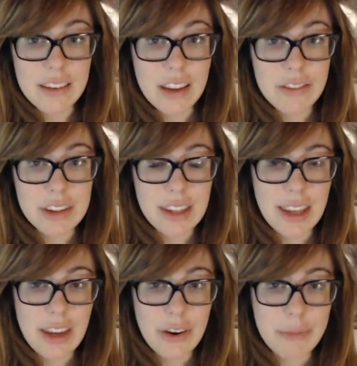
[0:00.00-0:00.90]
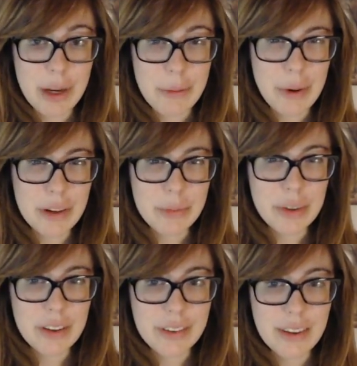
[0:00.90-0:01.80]
stuff and take care of my
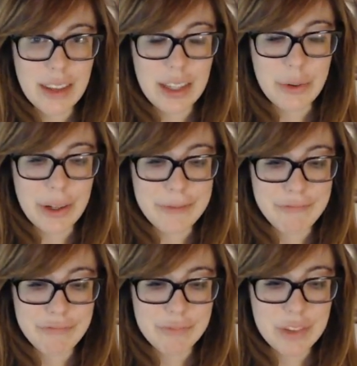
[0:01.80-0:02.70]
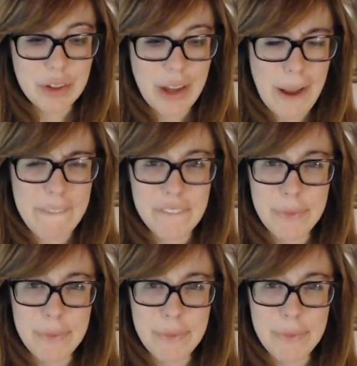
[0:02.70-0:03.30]
apartment. Anyway, so yeah,